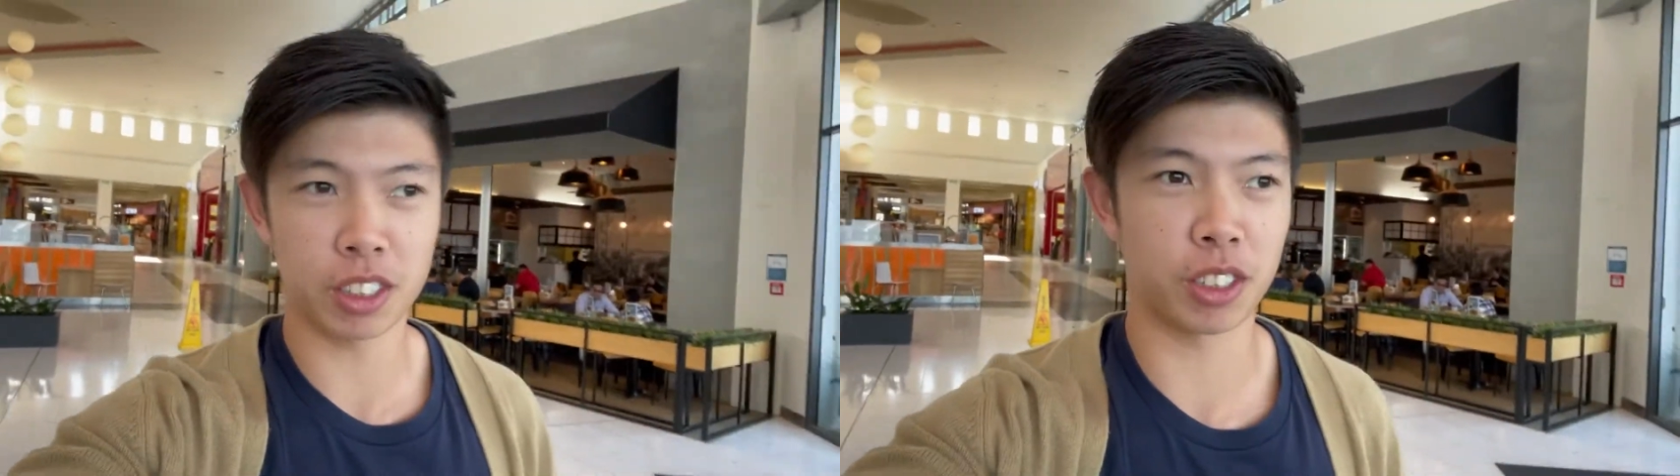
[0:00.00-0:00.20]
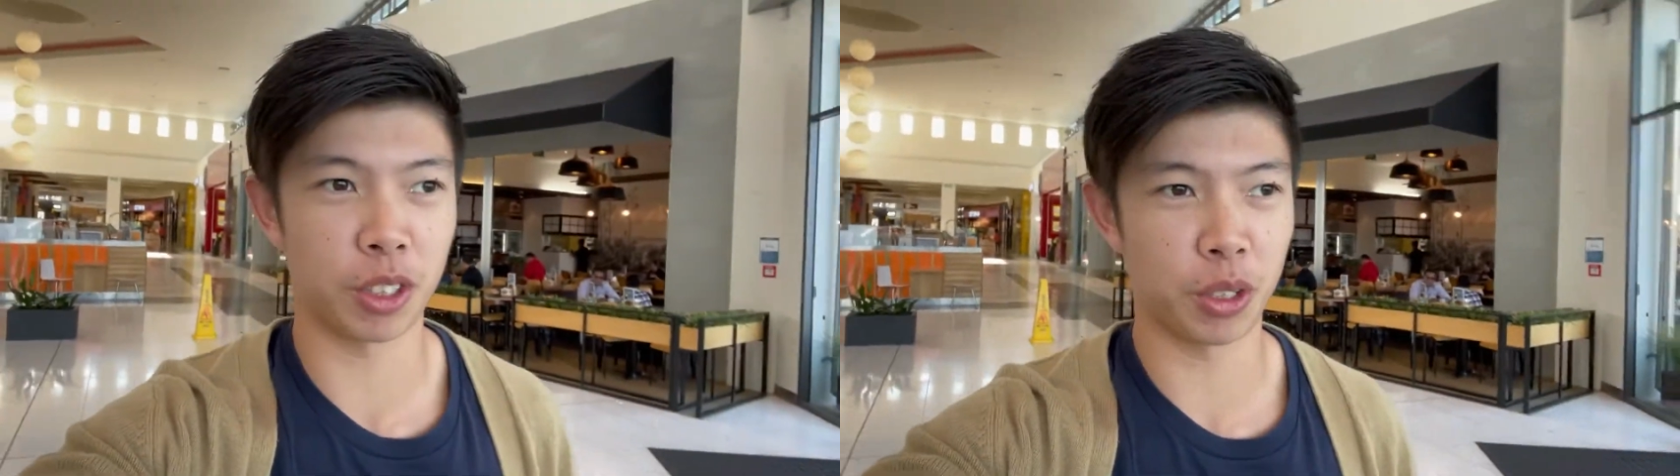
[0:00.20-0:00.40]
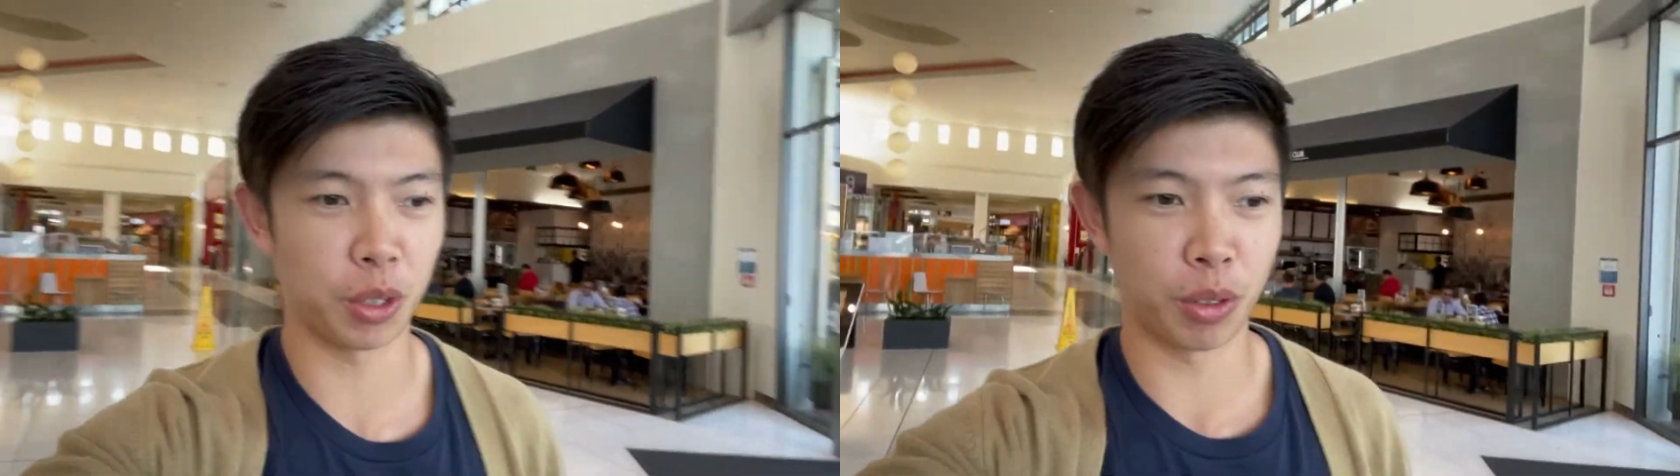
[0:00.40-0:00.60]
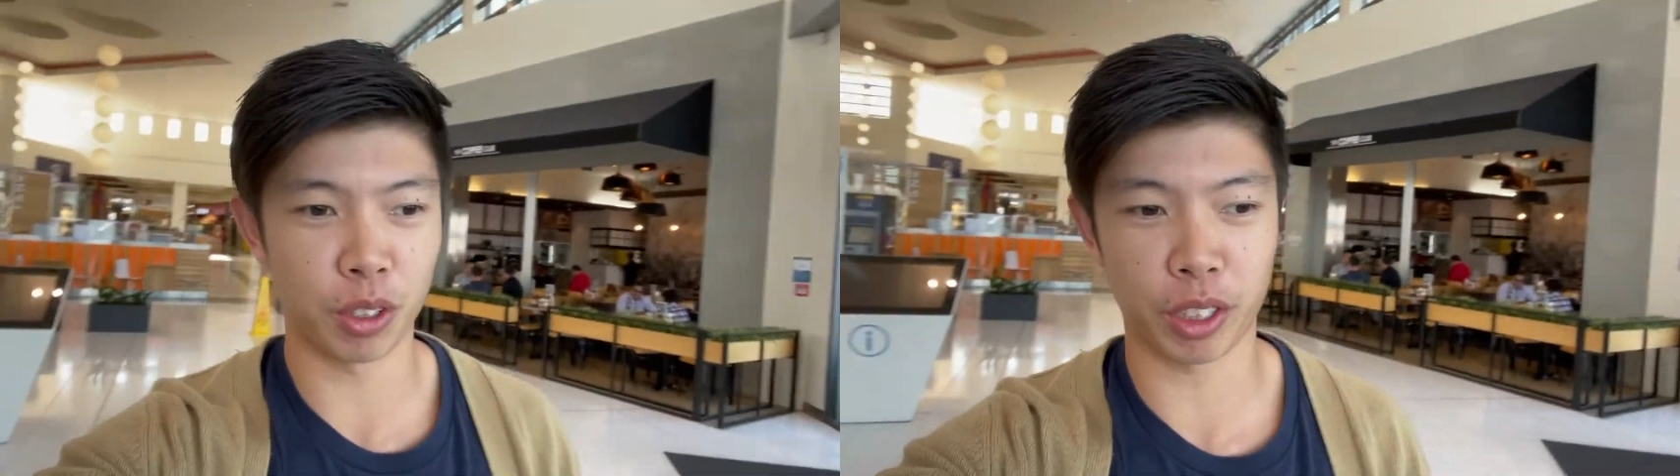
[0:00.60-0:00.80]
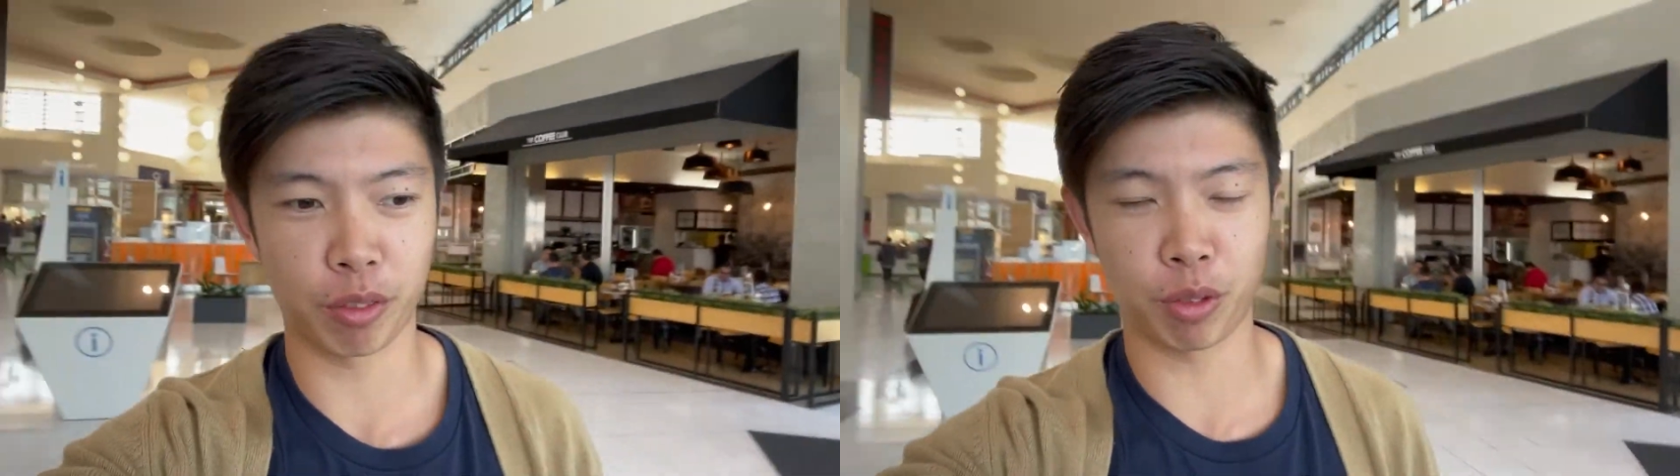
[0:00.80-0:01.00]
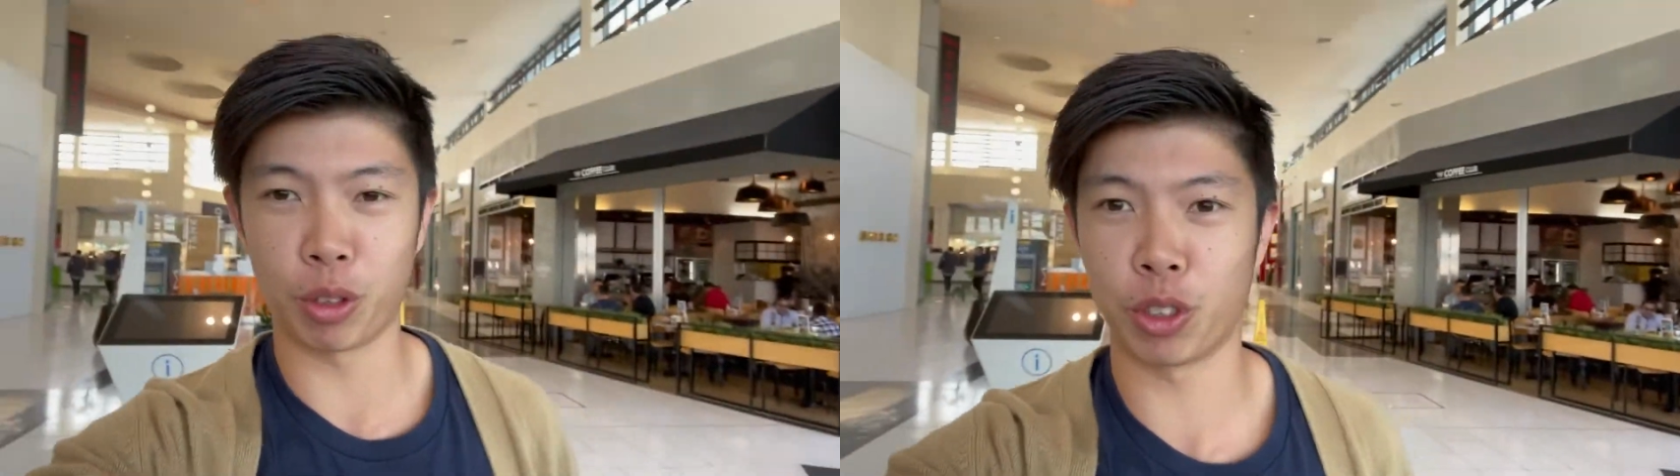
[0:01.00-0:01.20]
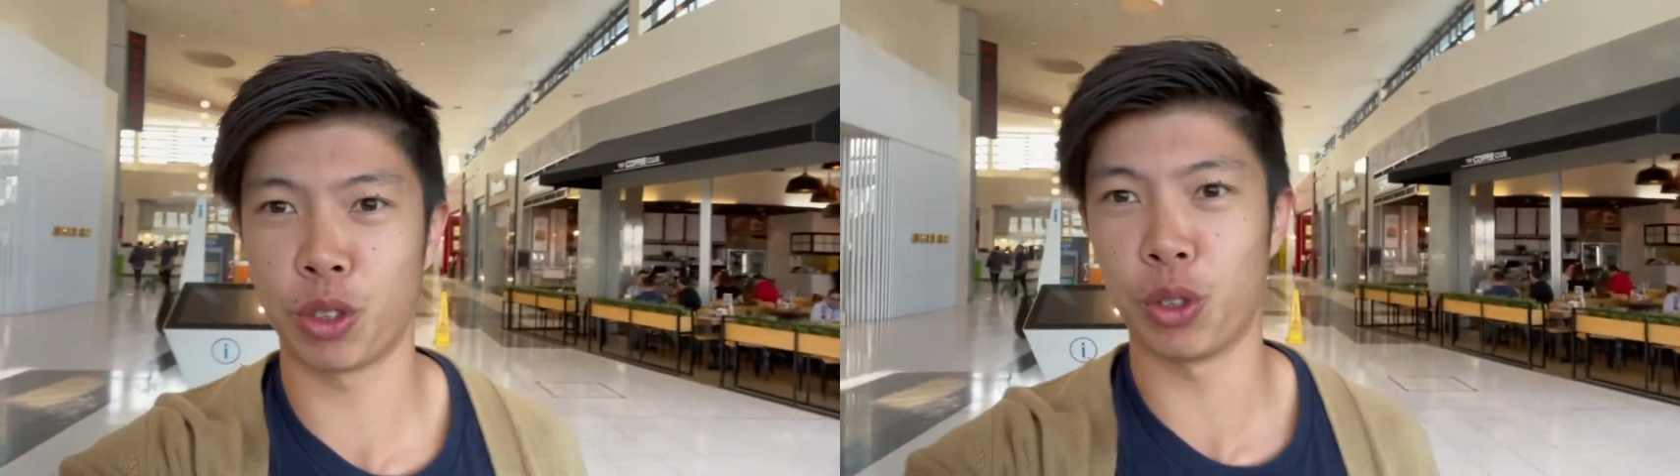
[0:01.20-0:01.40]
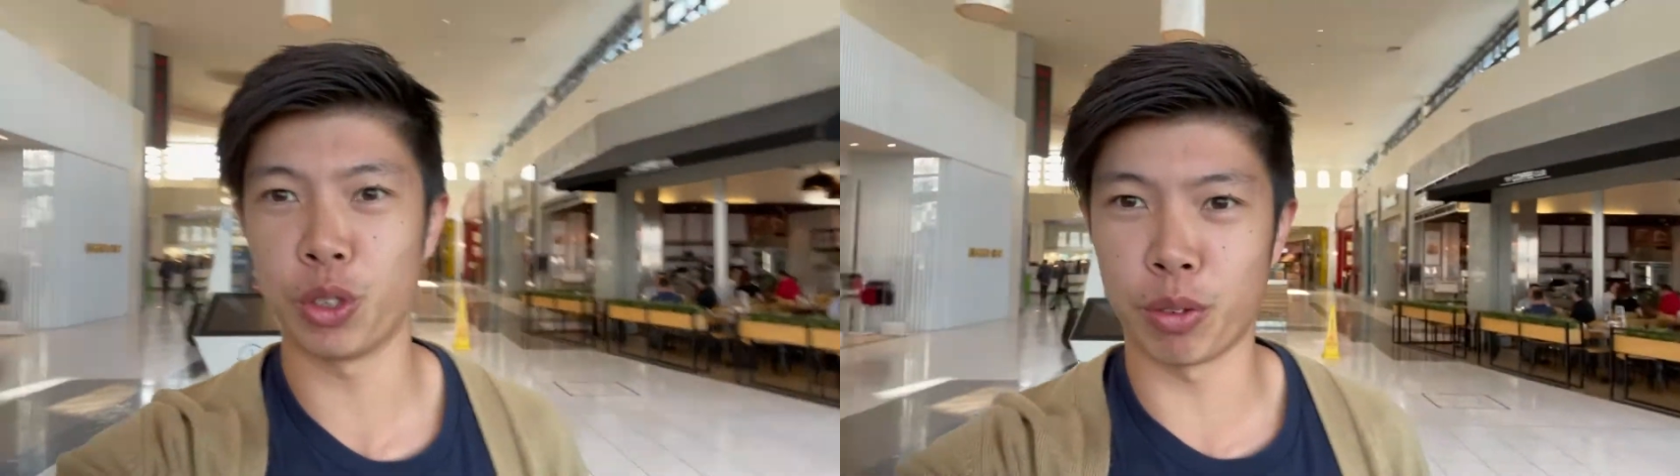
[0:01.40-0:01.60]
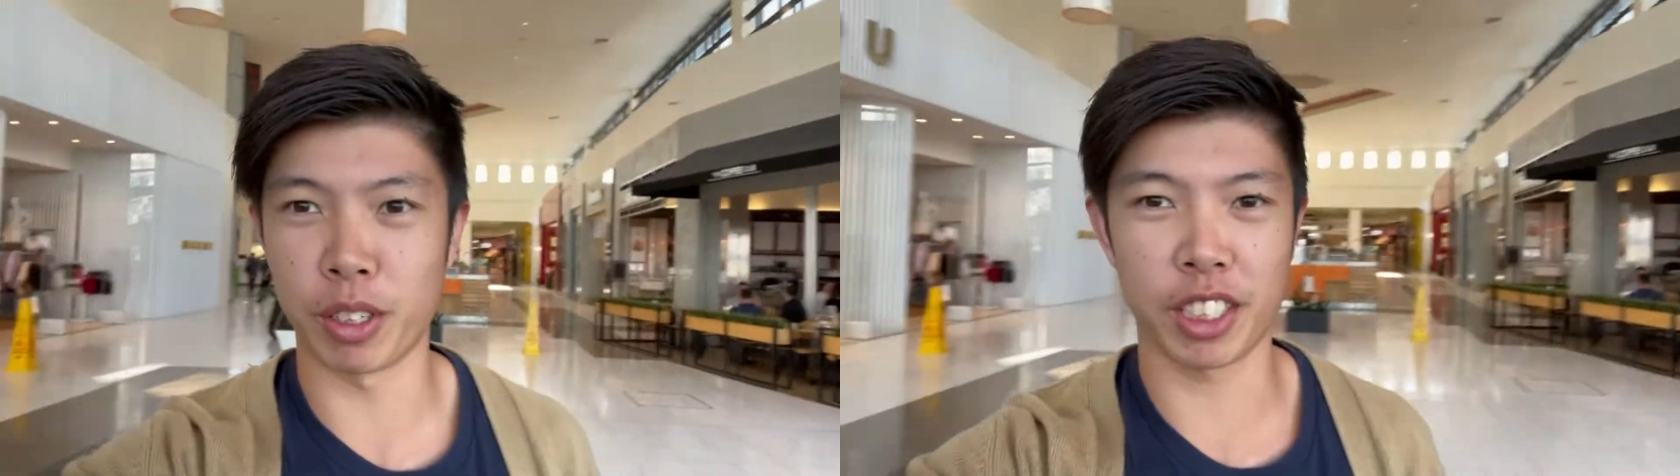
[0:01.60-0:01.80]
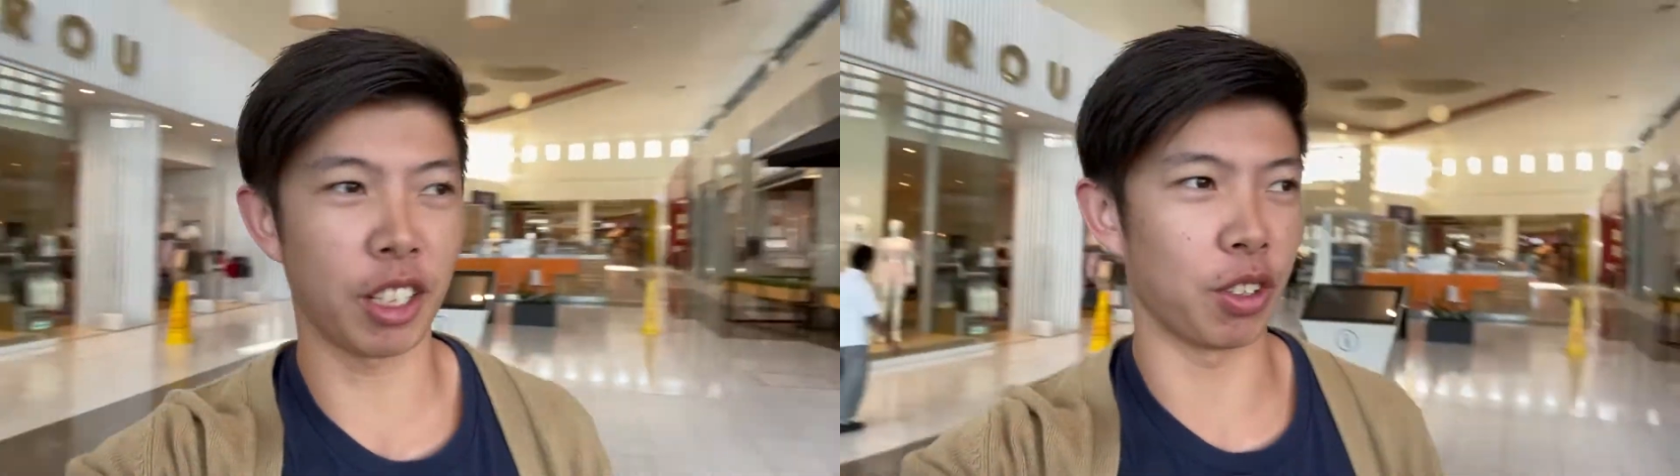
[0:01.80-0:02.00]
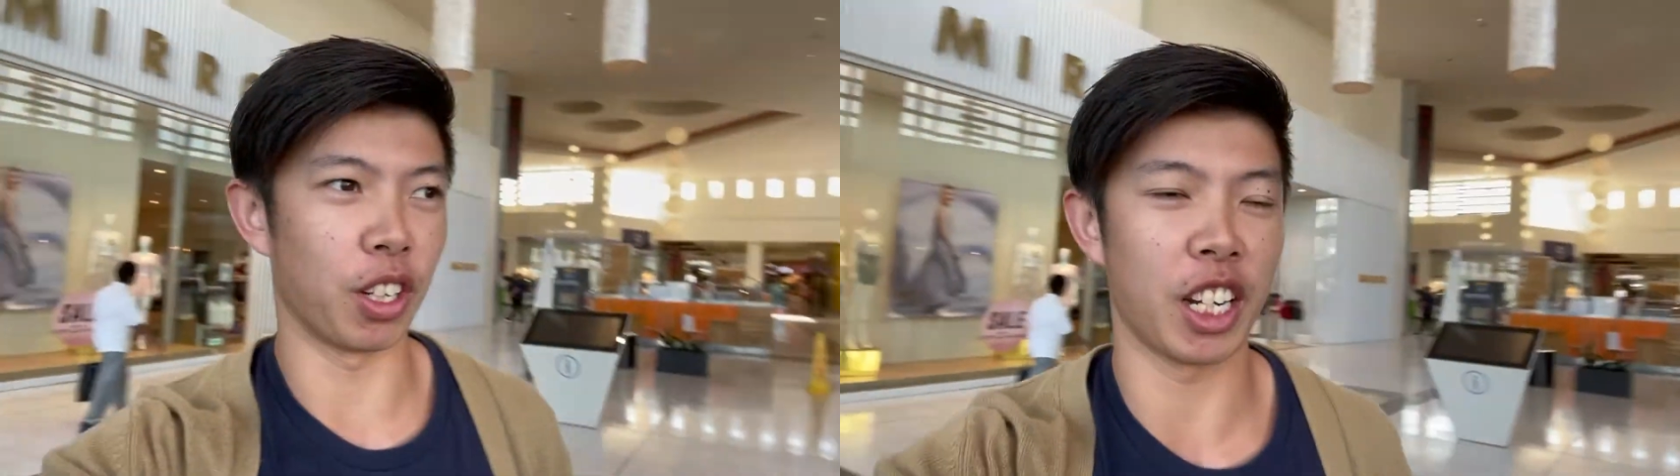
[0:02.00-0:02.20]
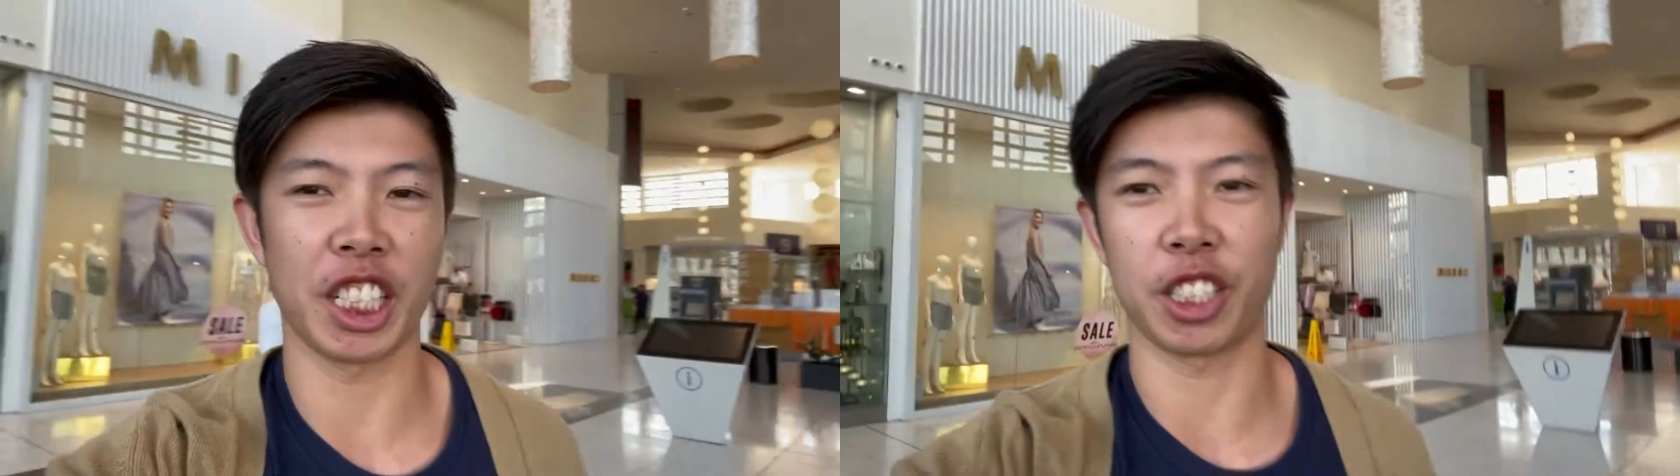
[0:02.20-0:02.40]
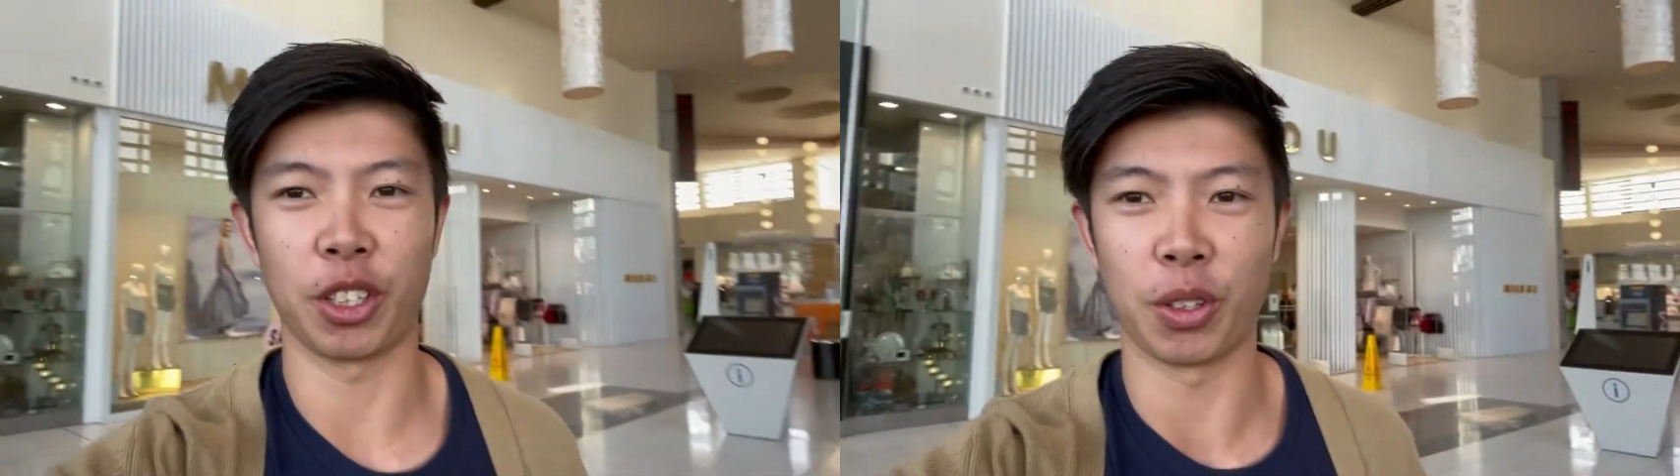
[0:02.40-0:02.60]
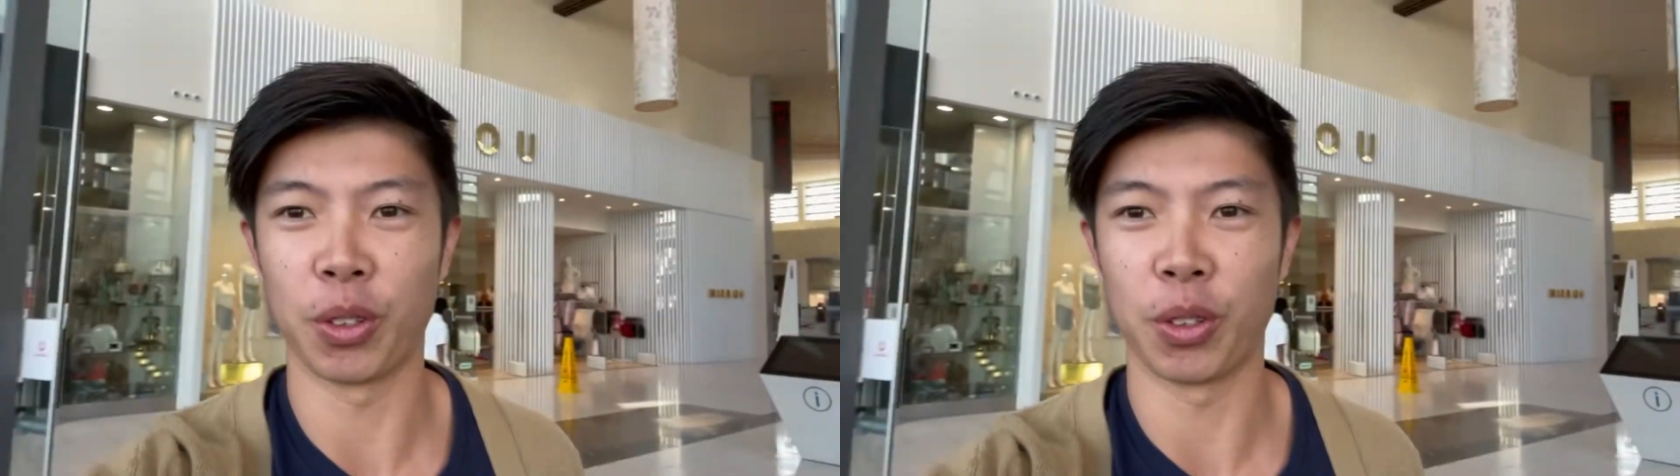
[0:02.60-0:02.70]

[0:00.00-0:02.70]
So looking forward to the result. Let's go.